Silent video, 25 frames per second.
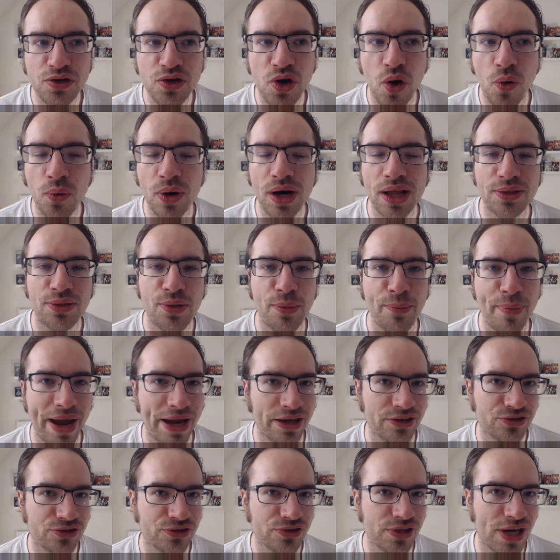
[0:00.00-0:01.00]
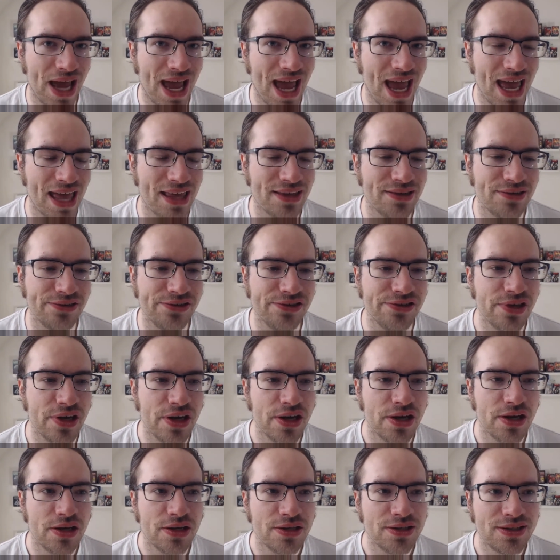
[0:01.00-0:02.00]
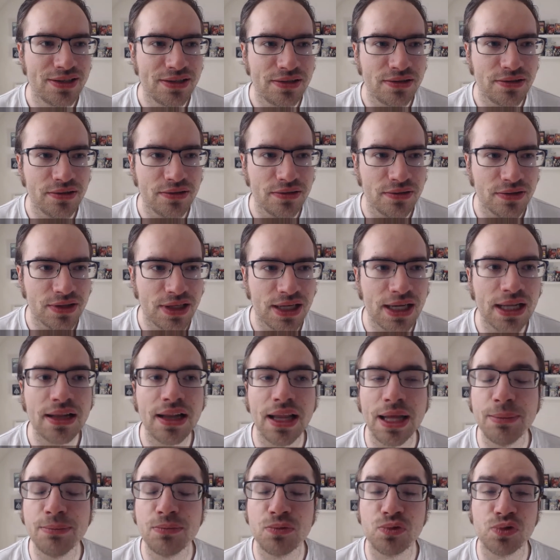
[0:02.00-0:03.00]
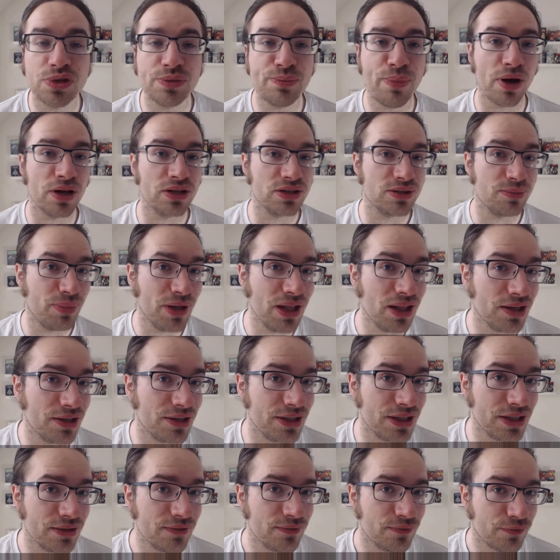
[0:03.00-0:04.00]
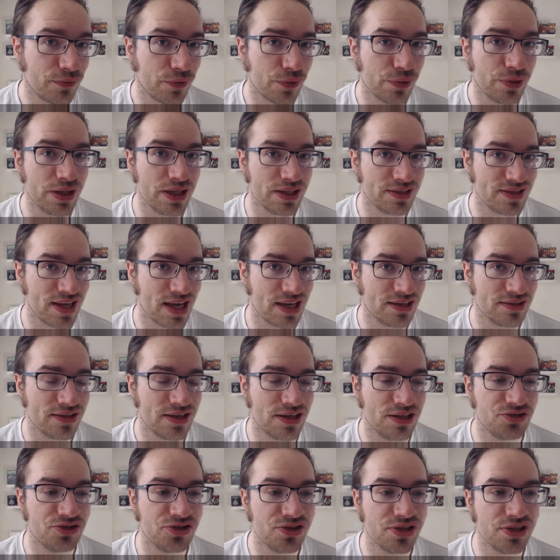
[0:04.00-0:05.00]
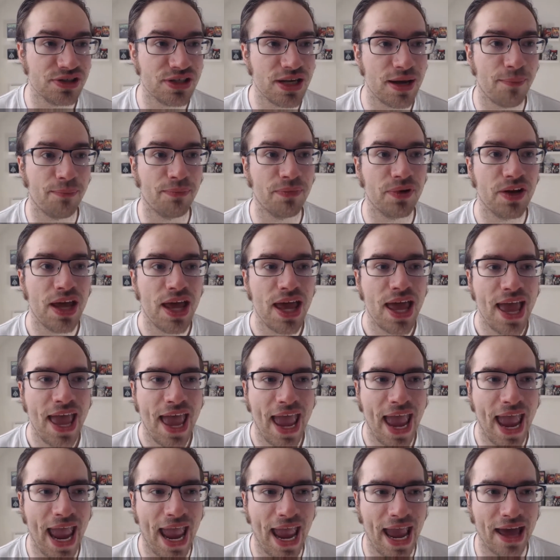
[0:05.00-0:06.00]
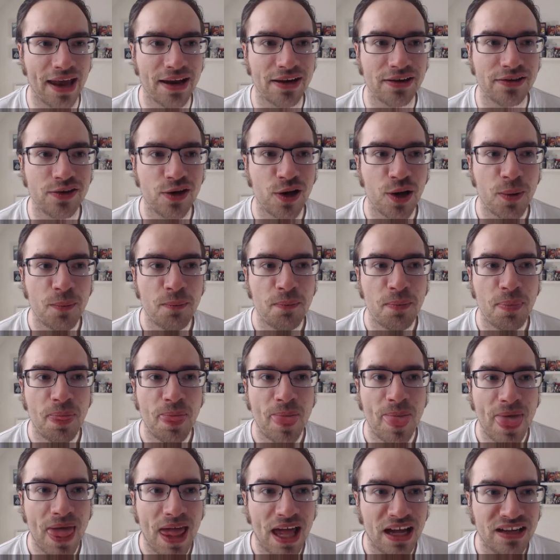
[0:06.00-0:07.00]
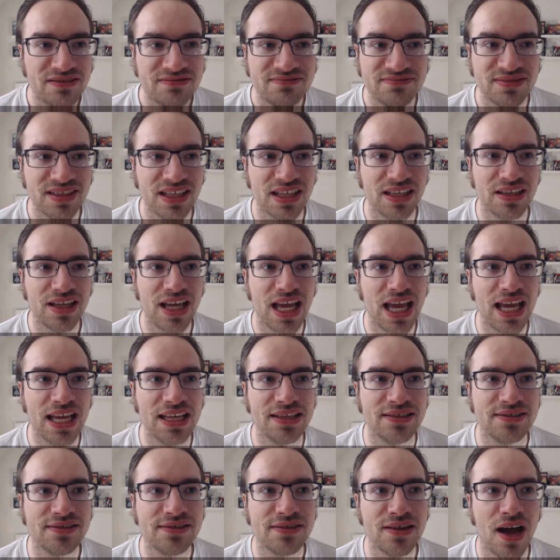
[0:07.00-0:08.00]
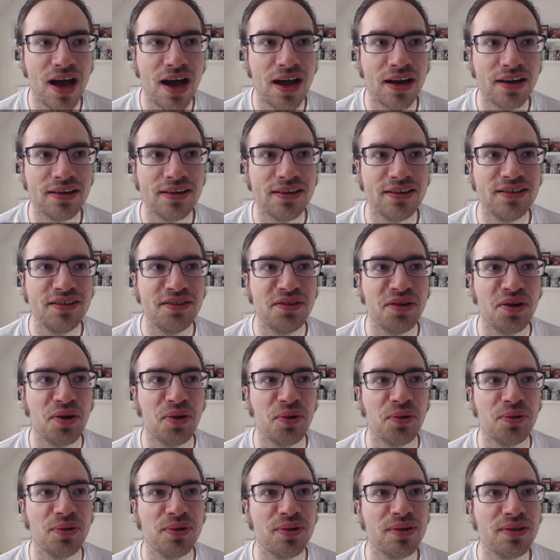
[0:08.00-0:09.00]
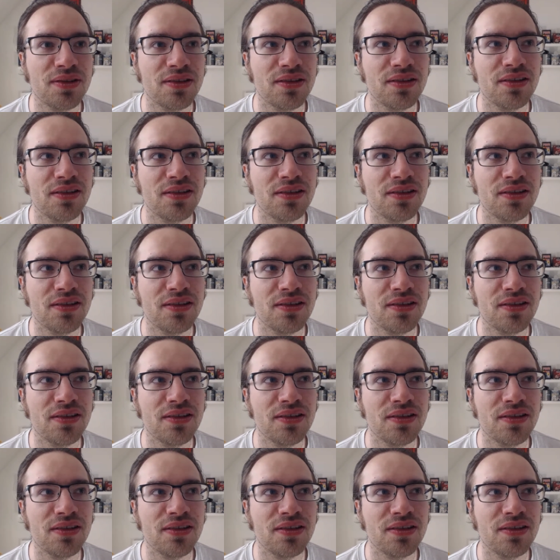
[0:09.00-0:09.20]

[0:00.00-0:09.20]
no one at the mansion has claimed responsibility for the assassination attempt. And it's not, you know,